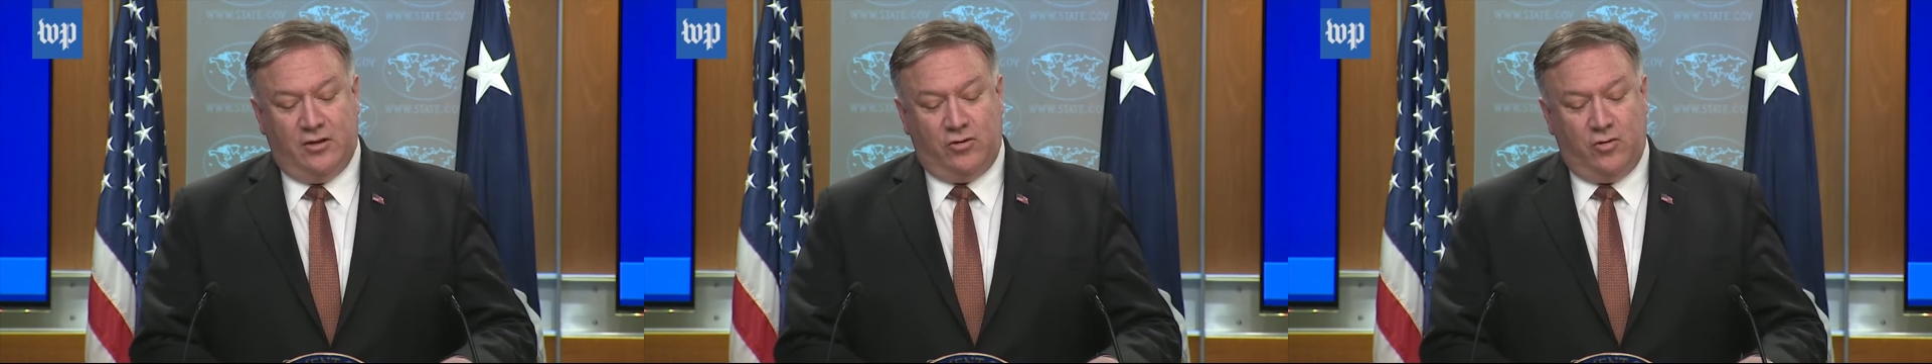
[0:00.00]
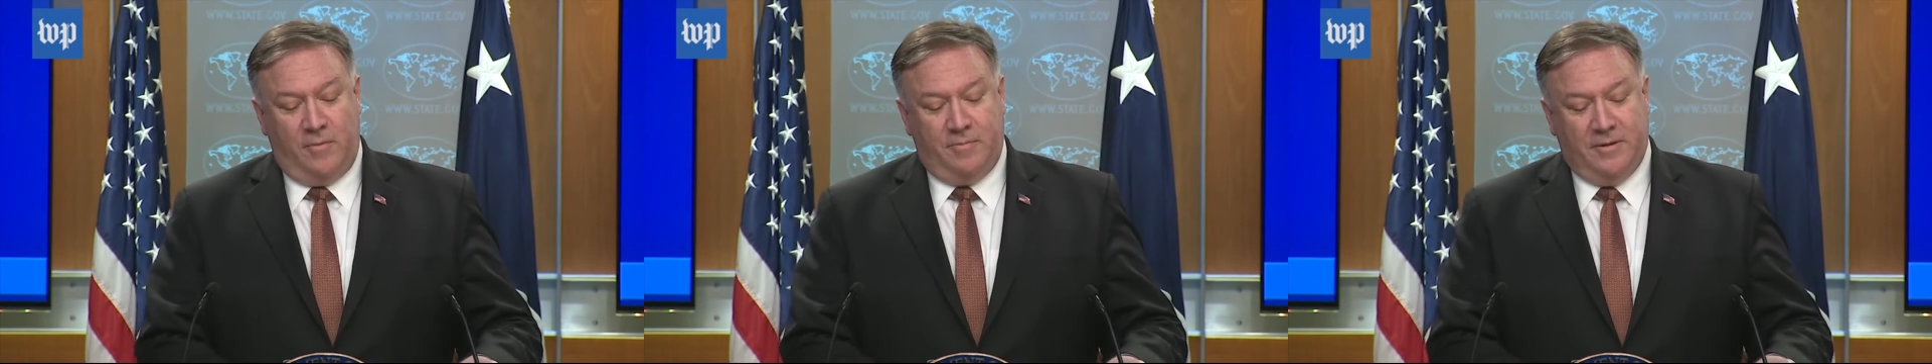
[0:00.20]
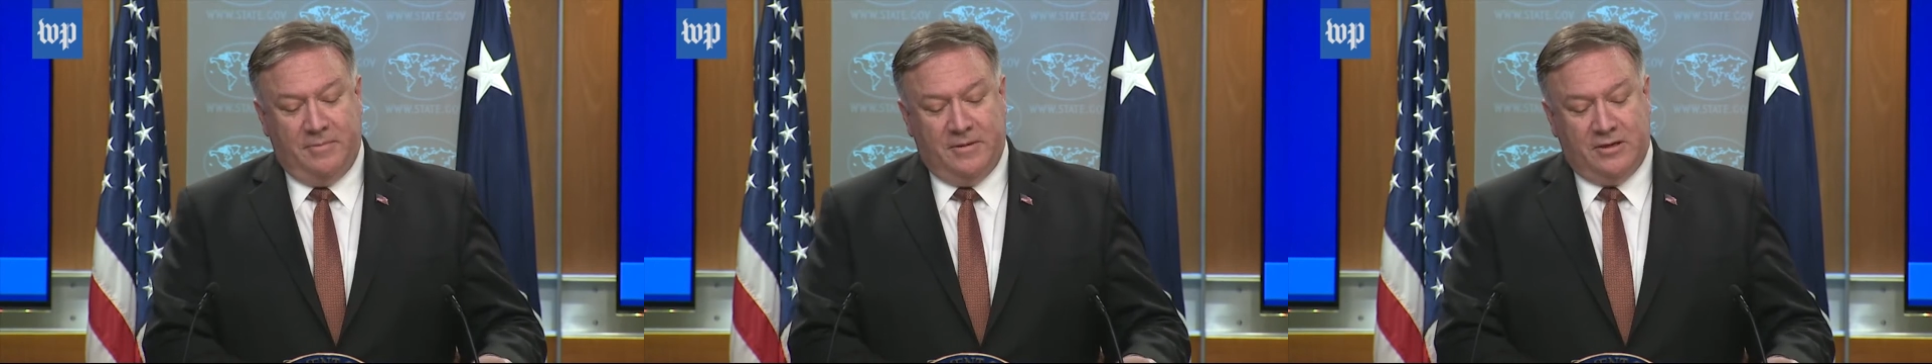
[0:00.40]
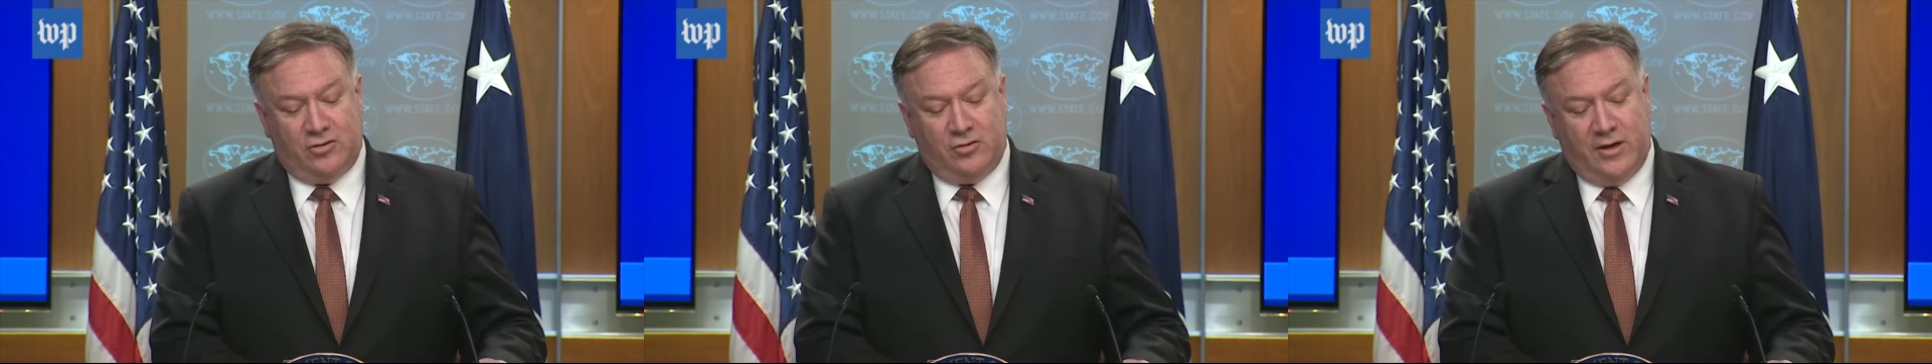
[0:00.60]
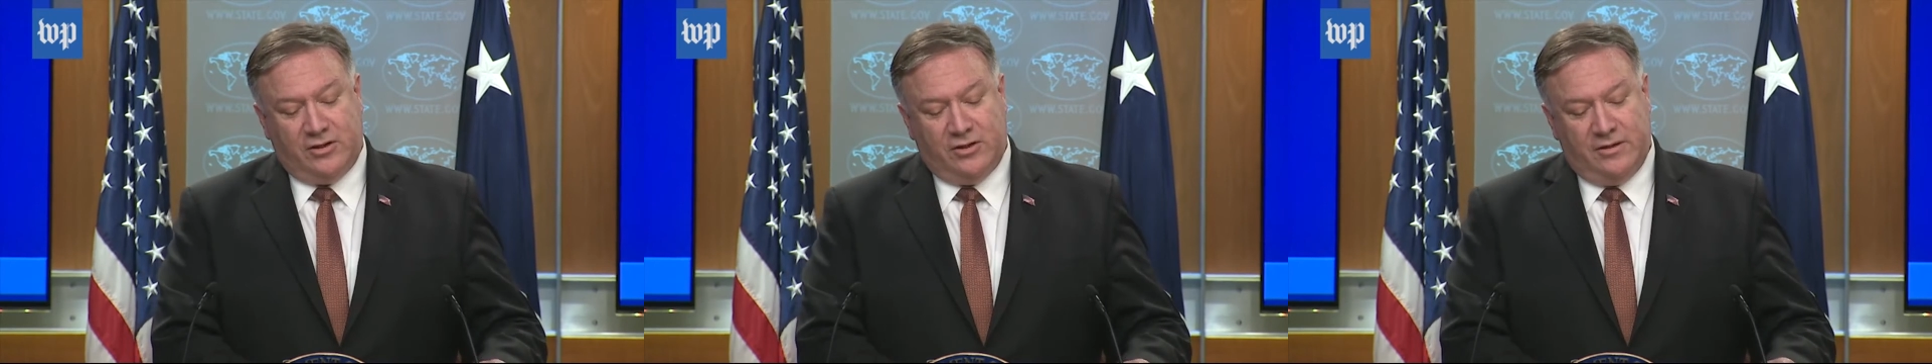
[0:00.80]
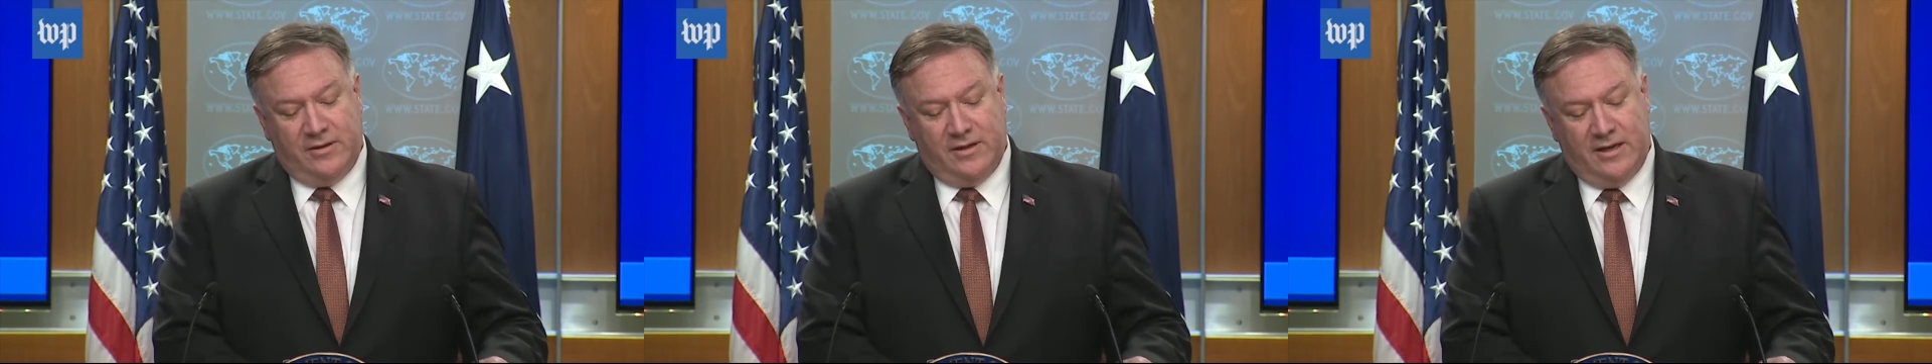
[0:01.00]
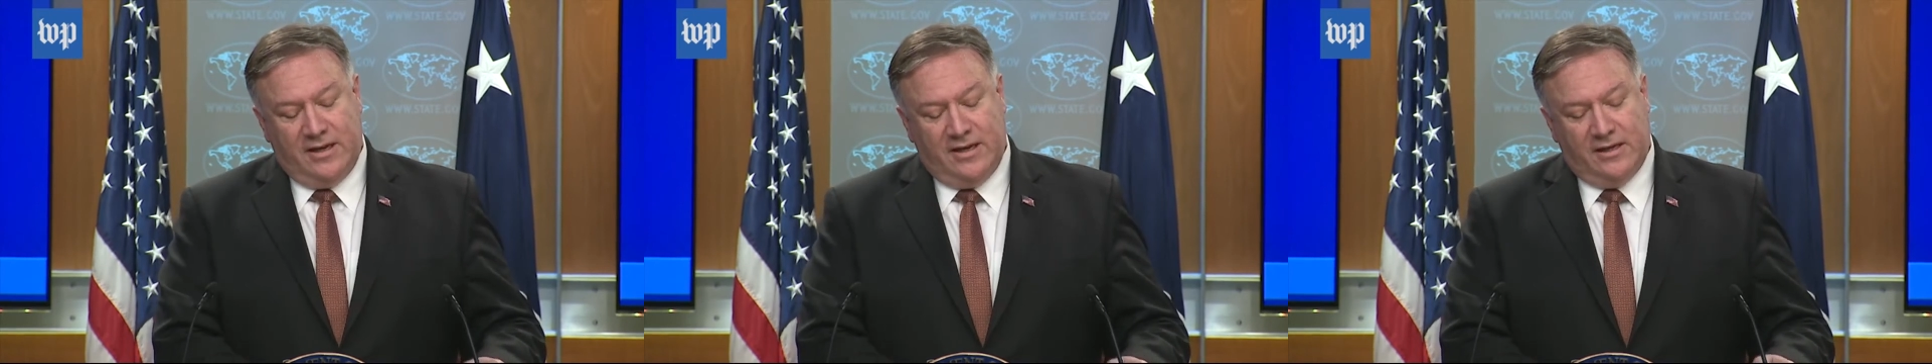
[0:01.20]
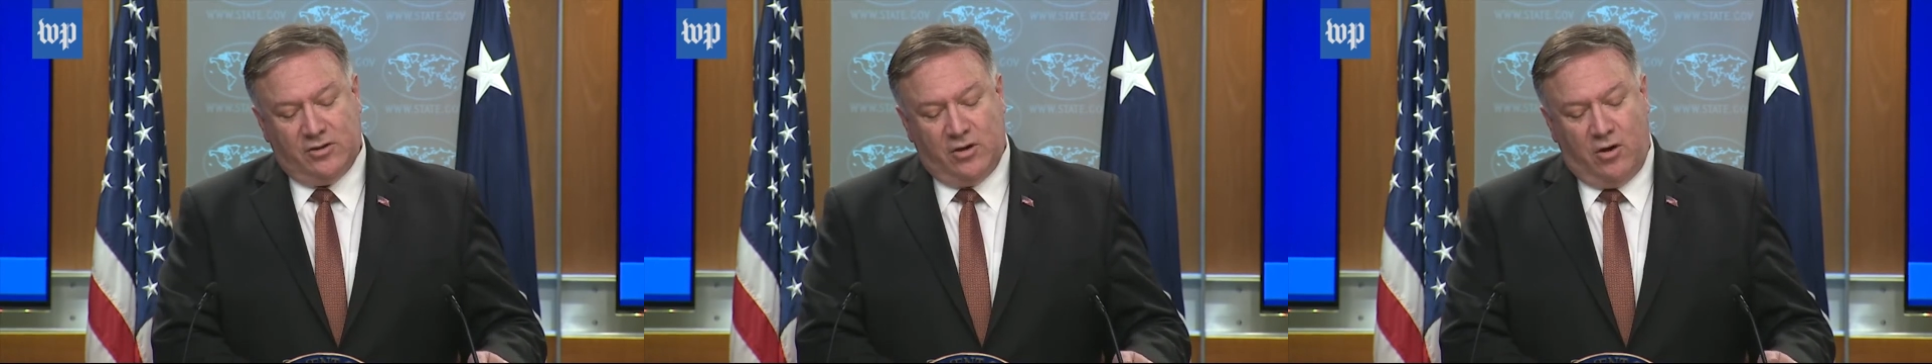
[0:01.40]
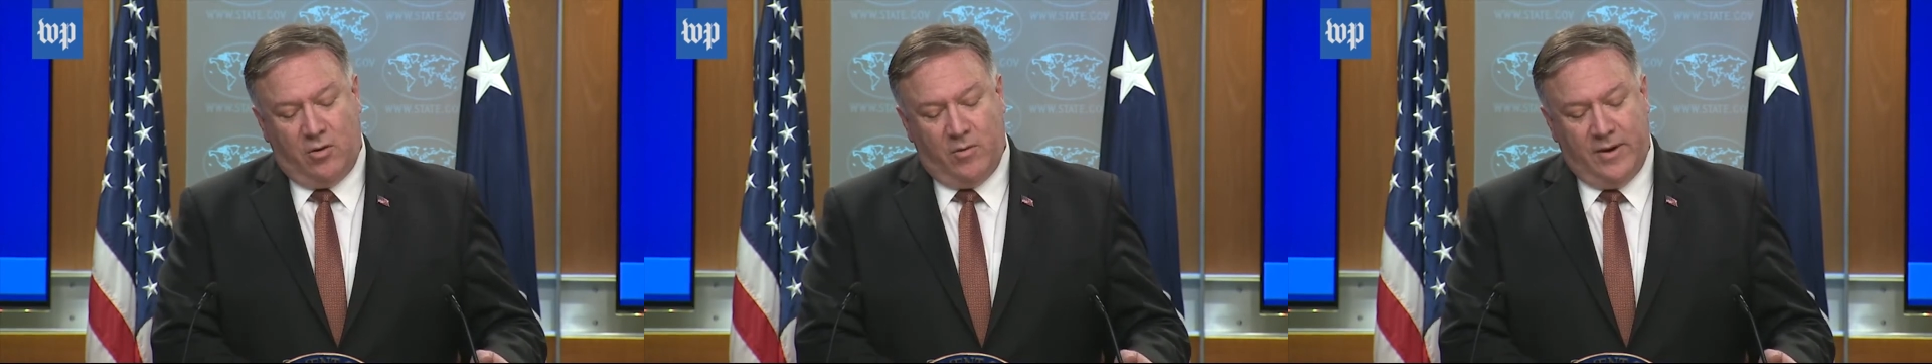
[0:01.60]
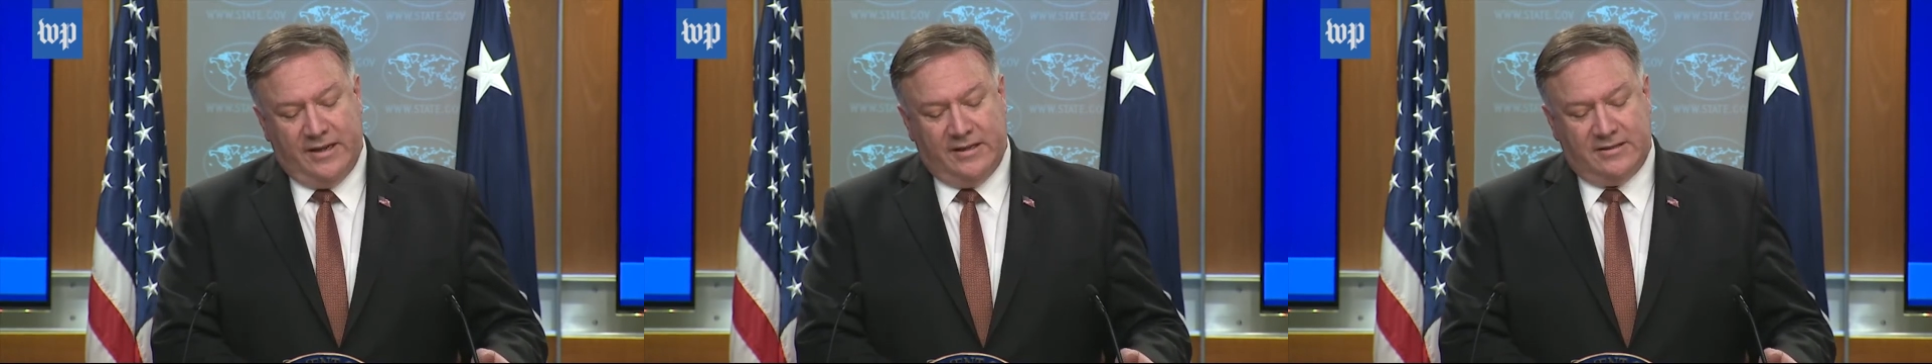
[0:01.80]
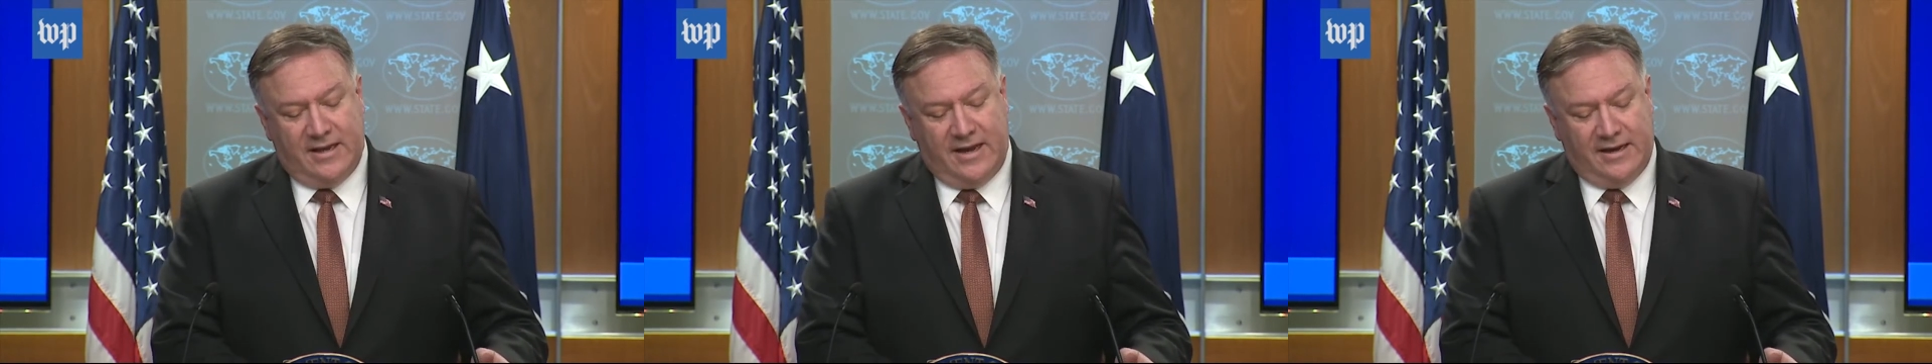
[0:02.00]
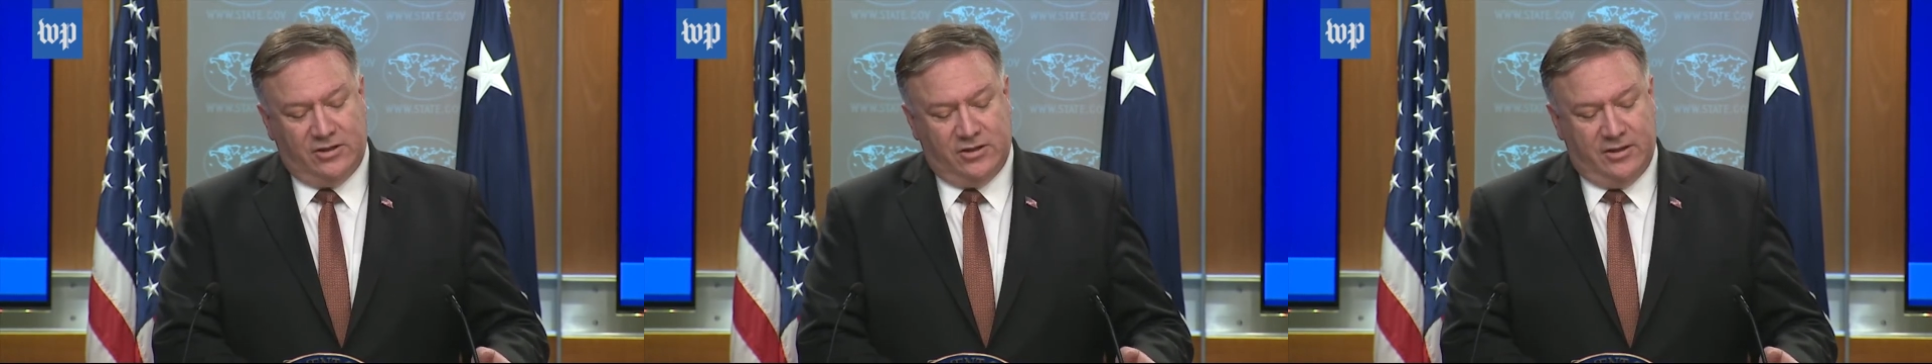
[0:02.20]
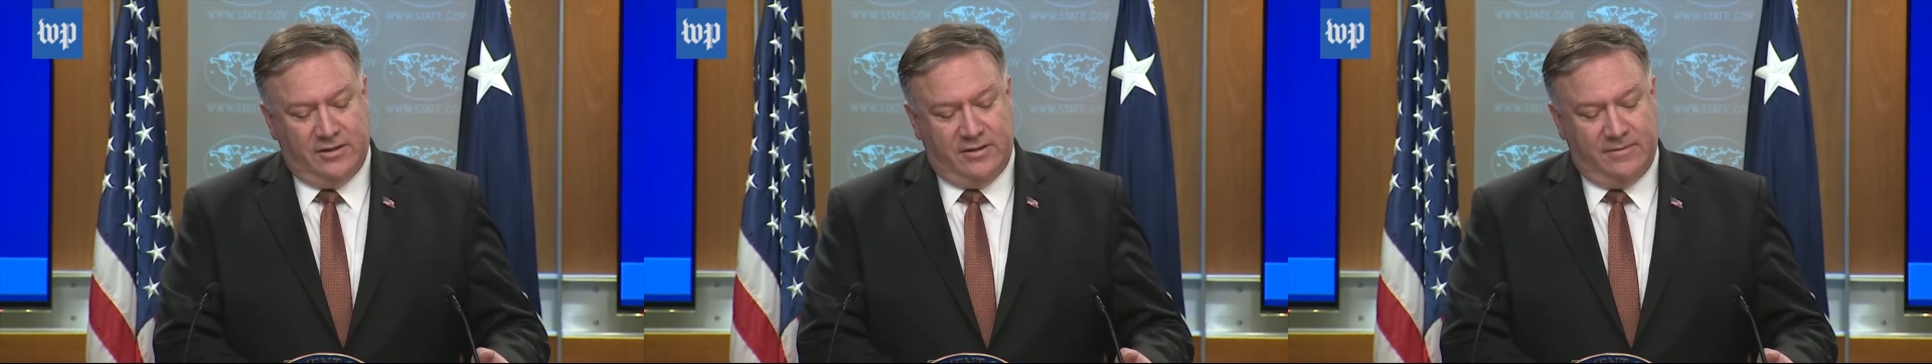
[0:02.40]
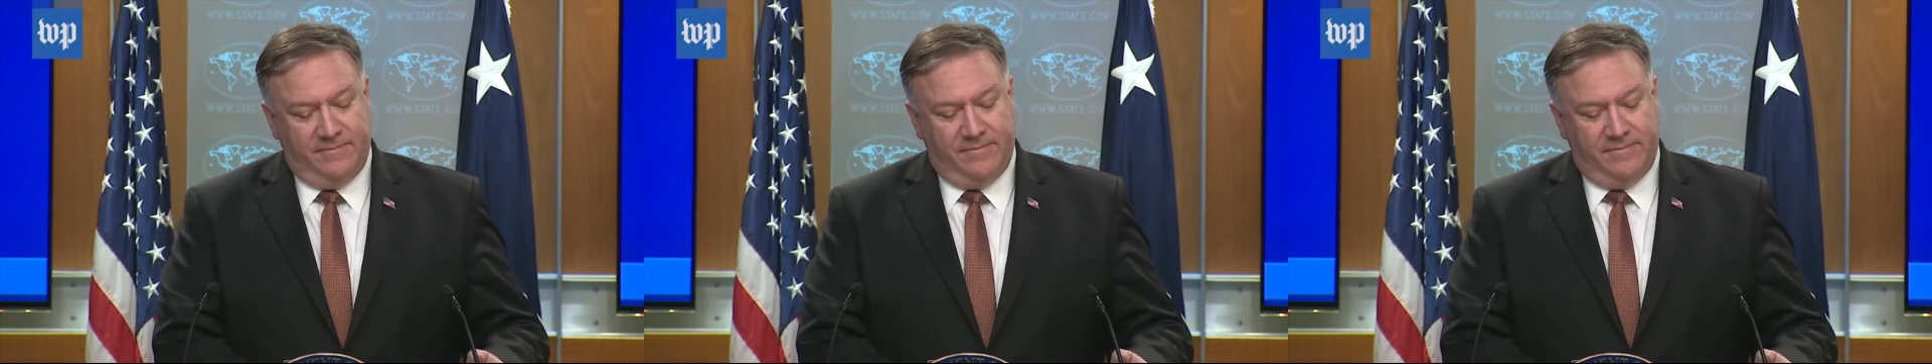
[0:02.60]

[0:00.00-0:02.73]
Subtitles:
Trump administration has already sanctioned.